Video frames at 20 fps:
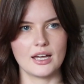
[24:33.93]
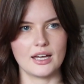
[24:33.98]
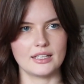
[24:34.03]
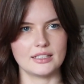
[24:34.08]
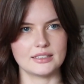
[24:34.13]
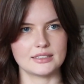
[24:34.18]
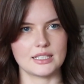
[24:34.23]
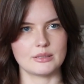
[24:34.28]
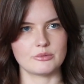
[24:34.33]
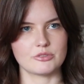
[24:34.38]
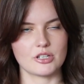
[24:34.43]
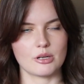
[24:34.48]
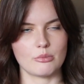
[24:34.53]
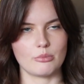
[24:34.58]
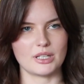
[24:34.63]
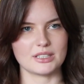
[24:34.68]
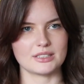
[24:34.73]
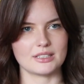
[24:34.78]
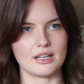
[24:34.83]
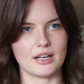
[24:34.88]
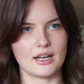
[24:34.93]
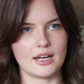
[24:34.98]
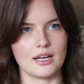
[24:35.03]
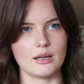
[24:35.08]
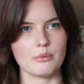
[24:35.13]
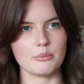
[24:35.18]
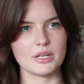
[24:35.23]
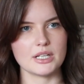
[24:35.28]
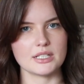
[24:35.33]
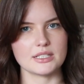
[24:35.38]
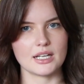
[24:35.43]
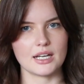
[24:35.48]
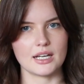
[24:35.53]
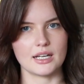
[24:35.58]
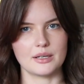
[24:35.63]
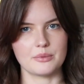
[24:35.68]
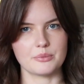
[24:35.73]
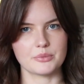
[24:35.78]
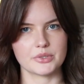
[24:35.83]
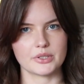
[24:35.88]
and it seems no matter how many
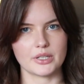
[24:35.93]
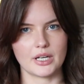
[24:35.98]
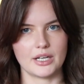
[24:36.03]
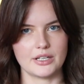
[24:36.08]
times